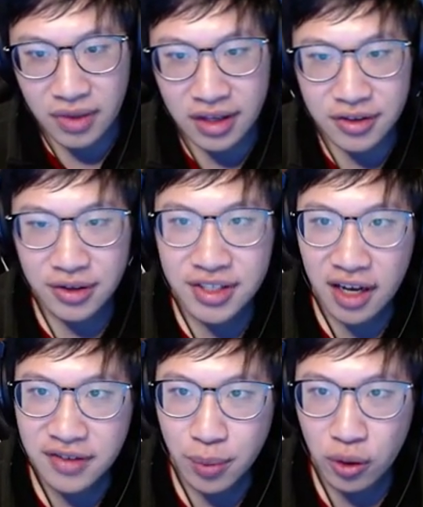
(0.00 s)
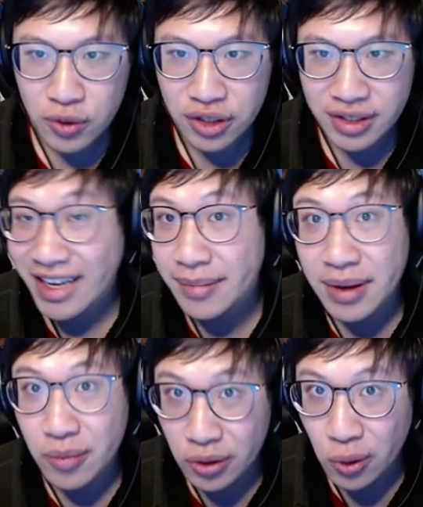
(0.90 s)
so the soft support will take a bit
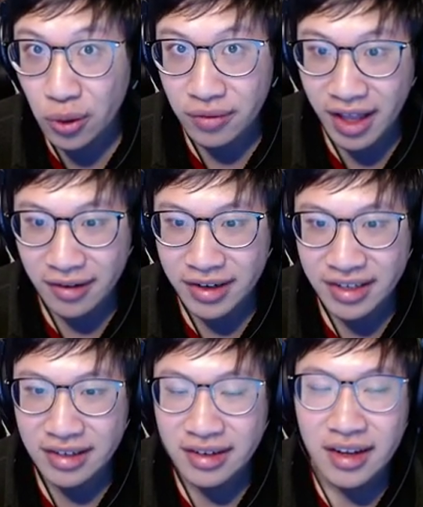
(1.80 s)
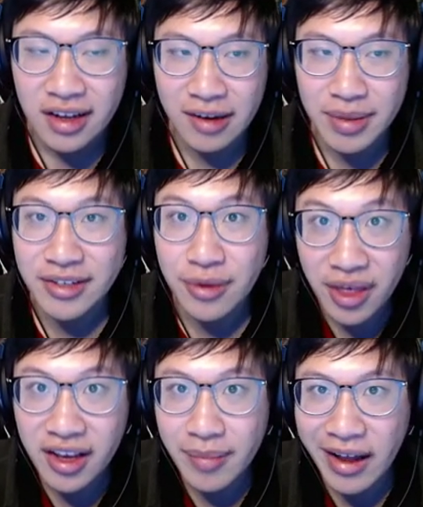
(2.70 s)
more gold for that reason um, because they're
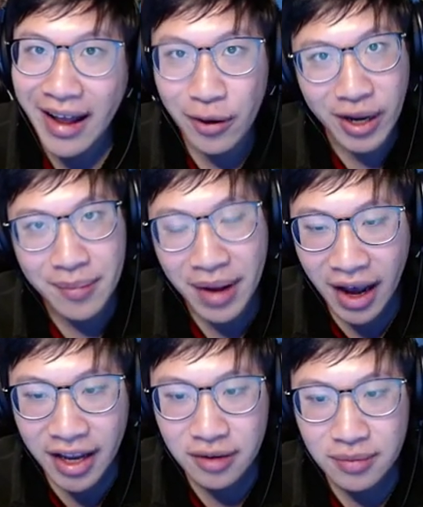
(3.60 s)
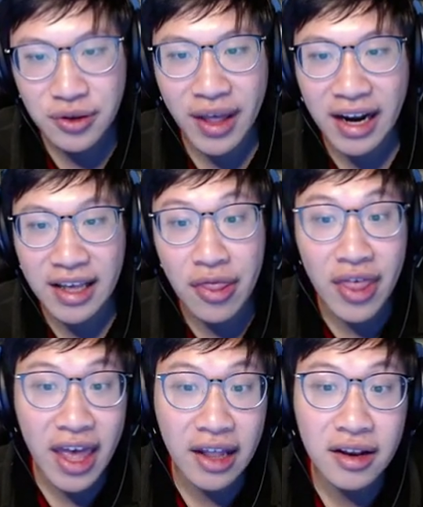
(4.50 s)
thinking about how do I get my item so that I can
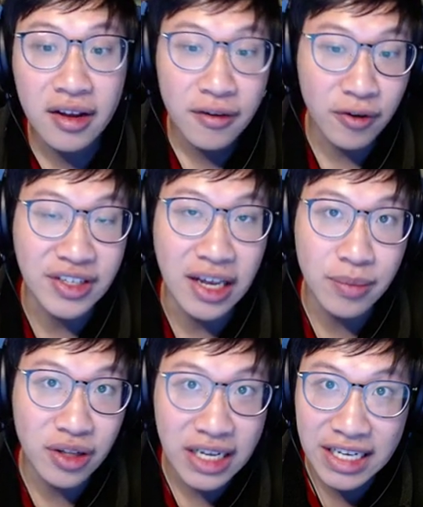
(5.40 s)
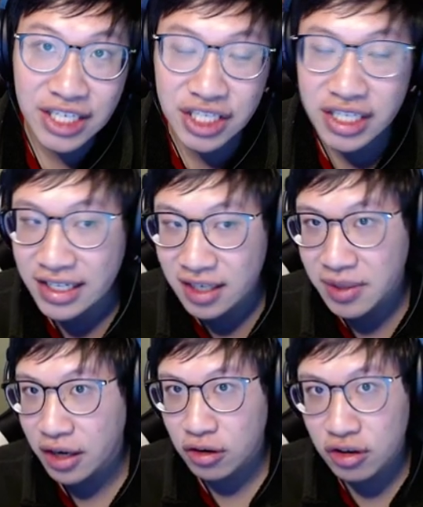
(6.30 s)
then, for example, initiate something
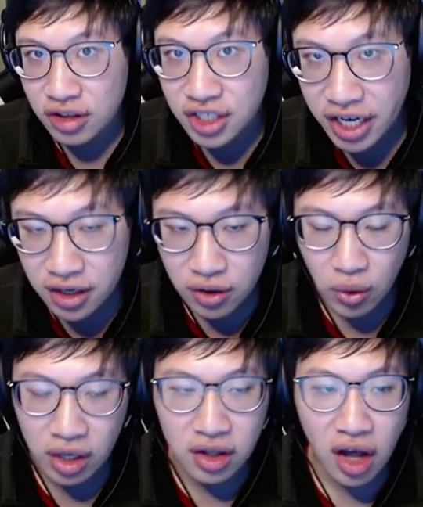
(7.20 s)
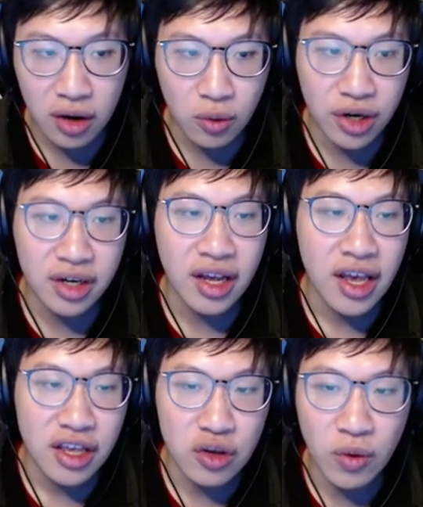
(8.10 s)
like Earthshaker or Clockwork.
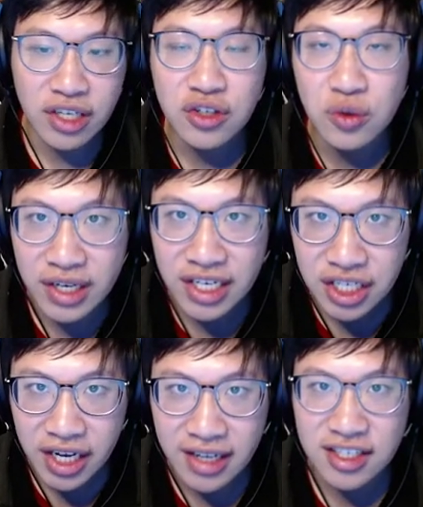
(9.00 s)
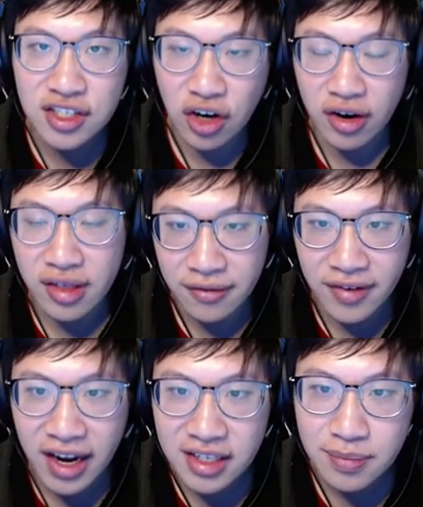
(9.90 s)
You want to initiate, start the
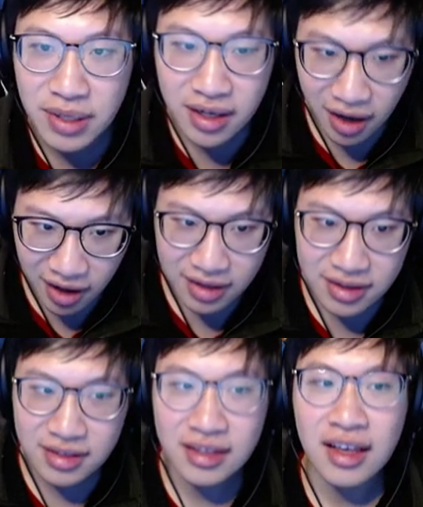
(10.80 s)
fights because